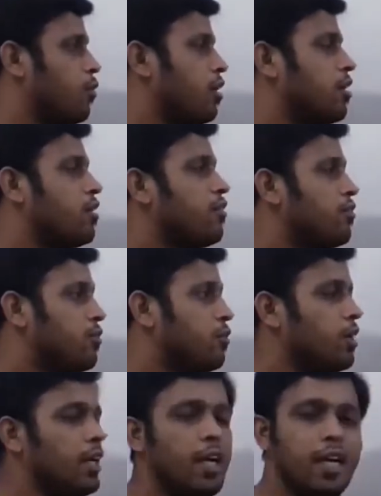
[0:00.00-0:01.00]

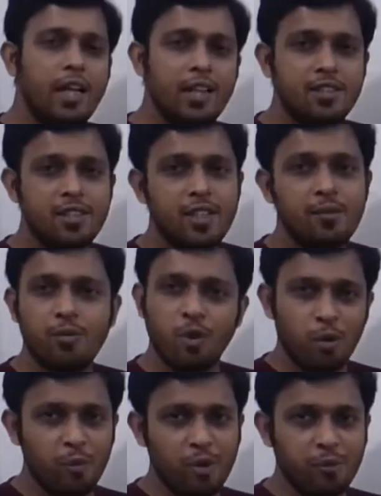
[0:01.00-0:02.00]
wonderful, interesting
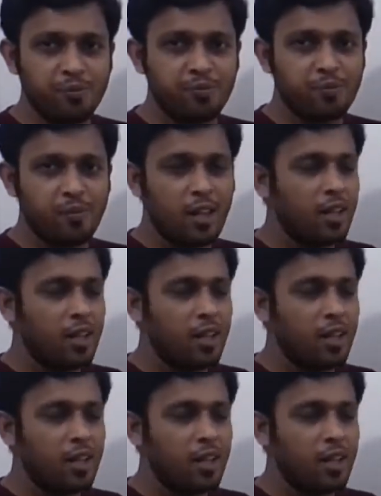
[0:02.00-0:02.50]
problem.